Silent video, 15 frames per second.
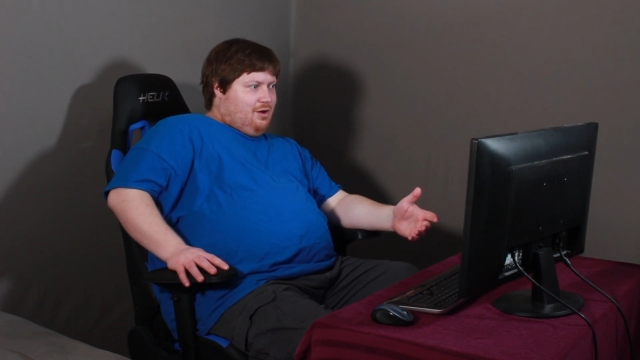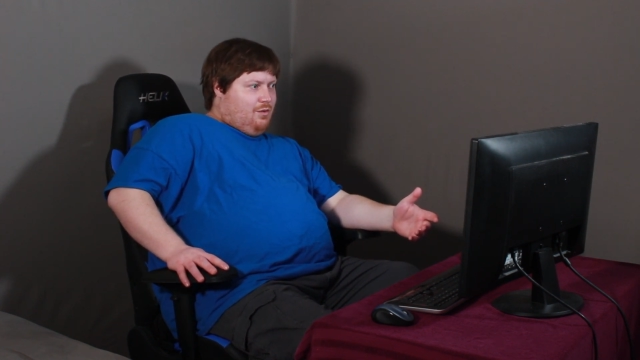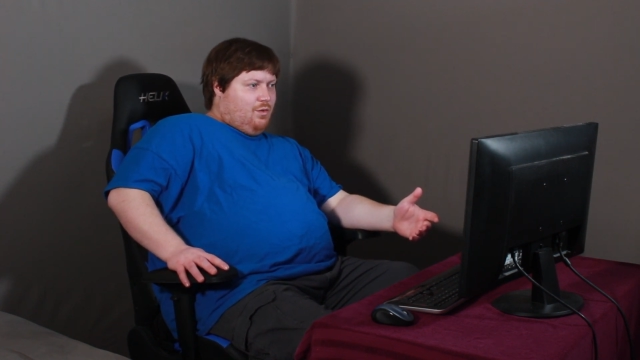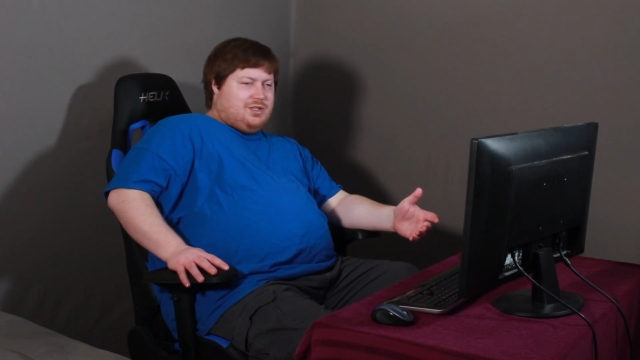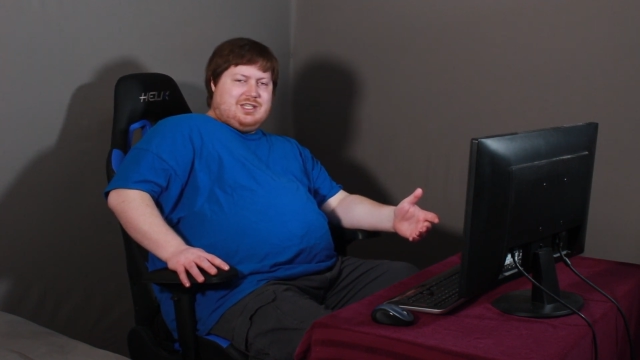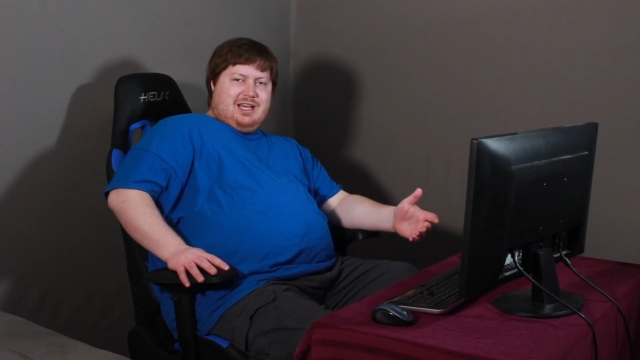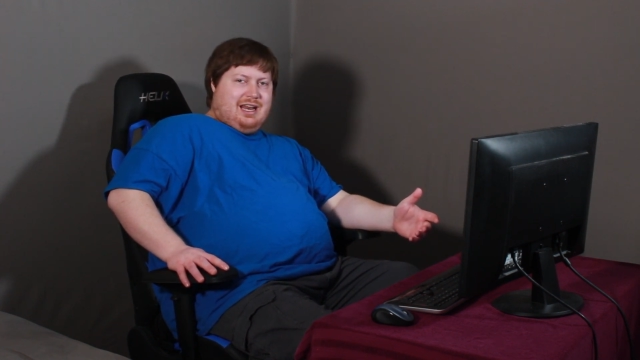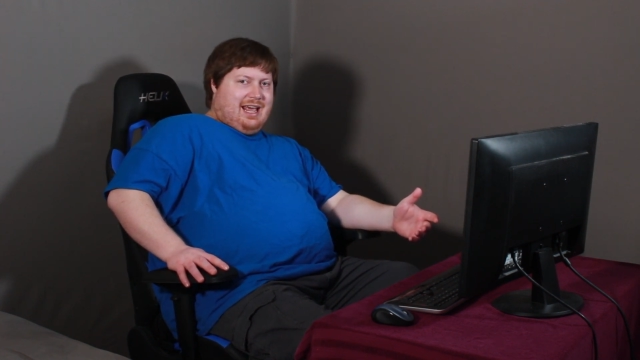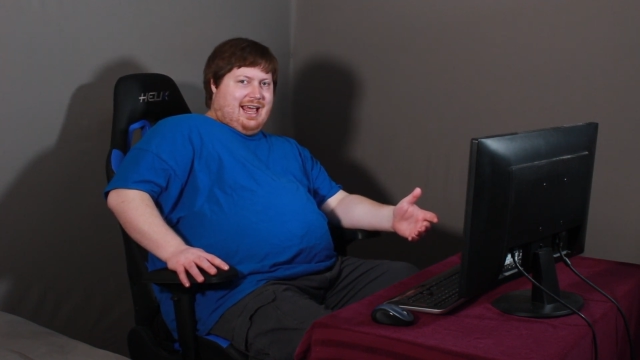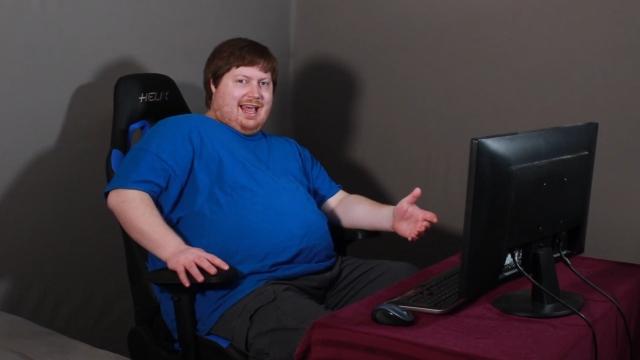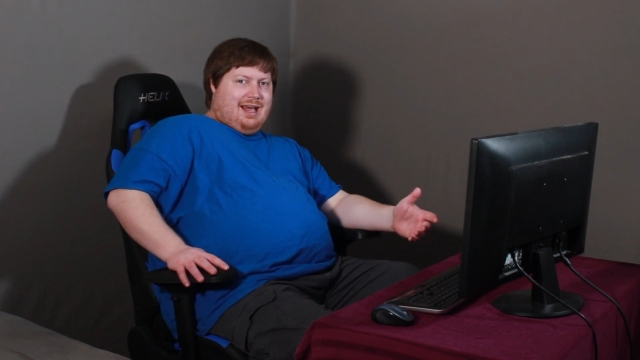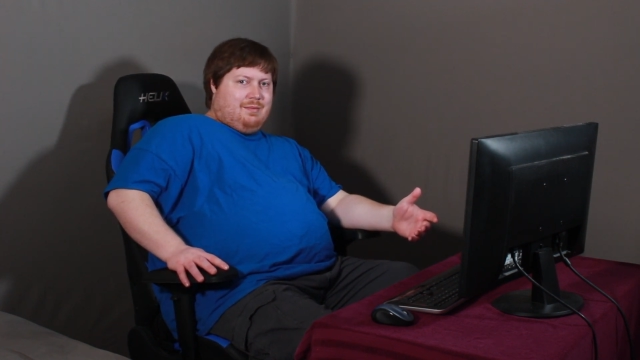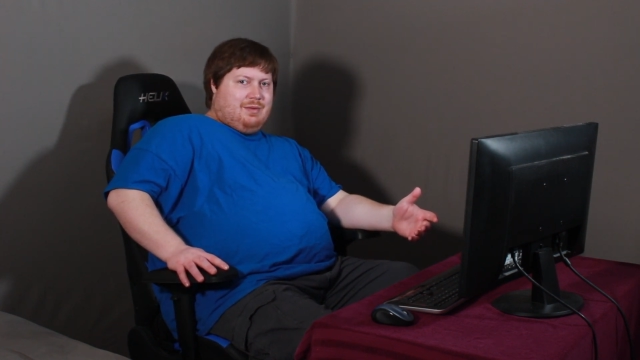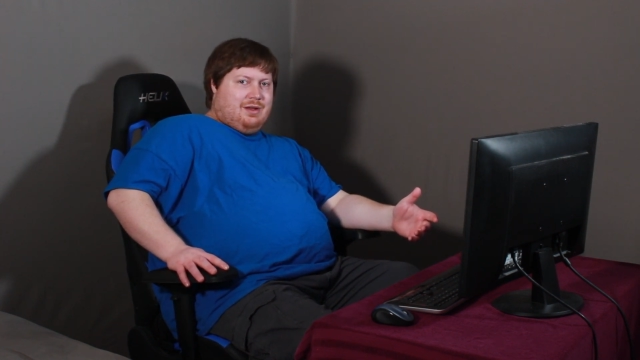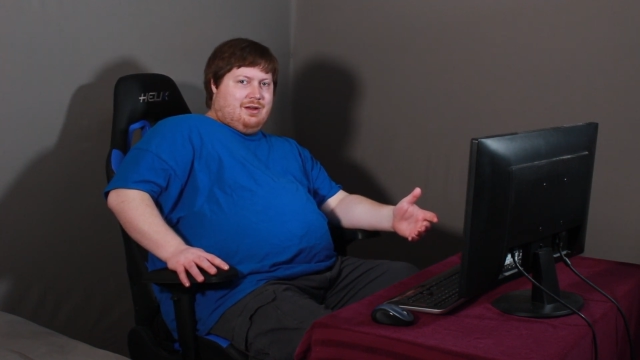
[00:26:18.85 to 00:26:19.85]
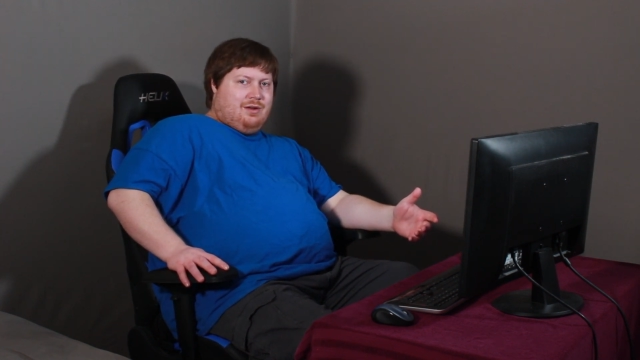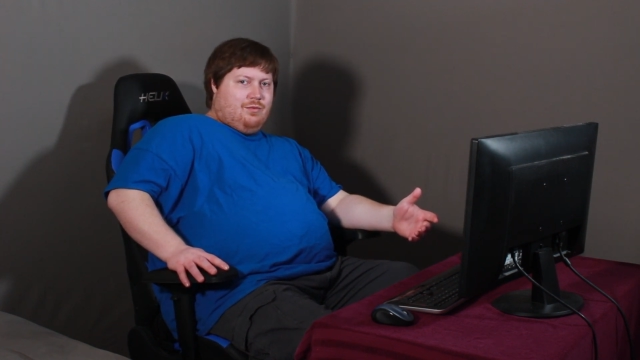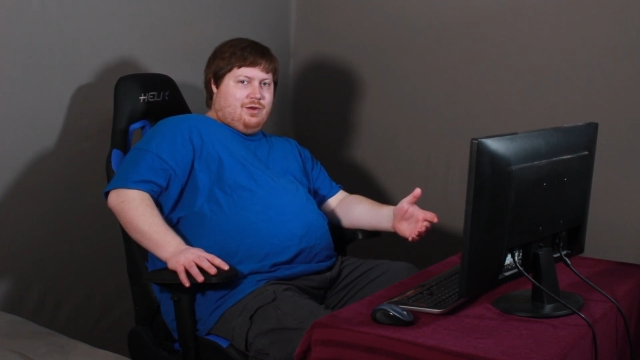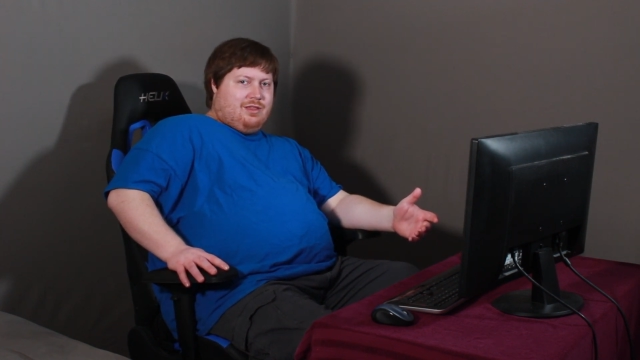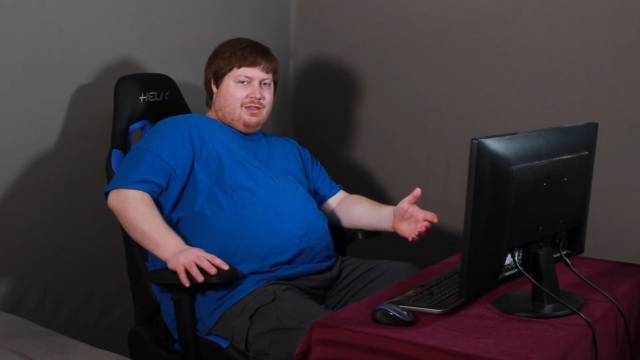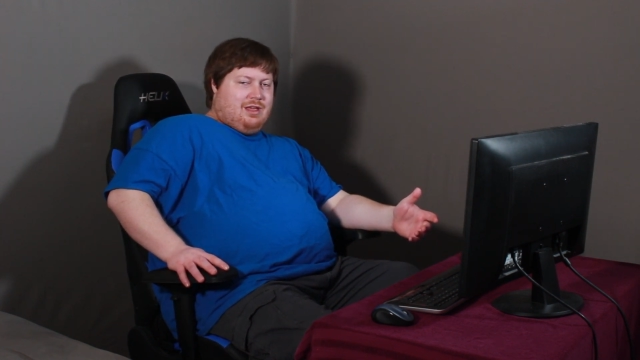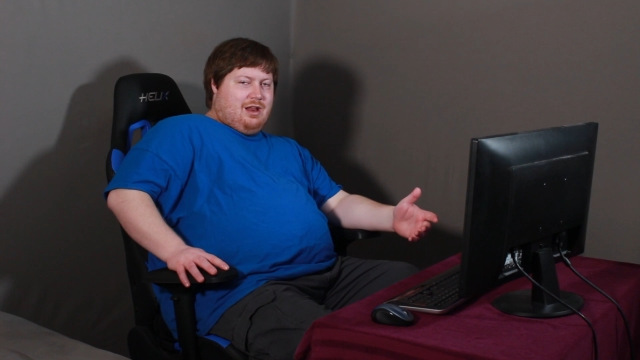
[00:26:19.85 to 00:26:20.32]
what's going to happen with,